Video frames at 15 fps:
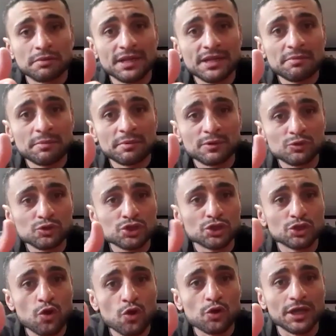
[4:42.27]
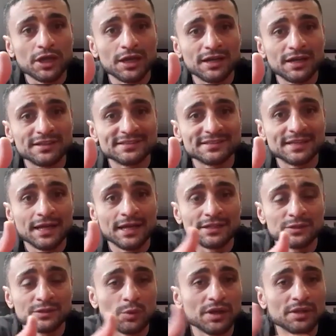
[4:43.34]
Many people Russia know Kelly. Understand
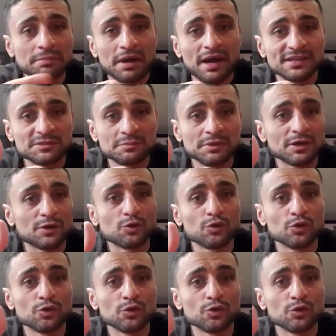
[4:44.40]
is when ask me who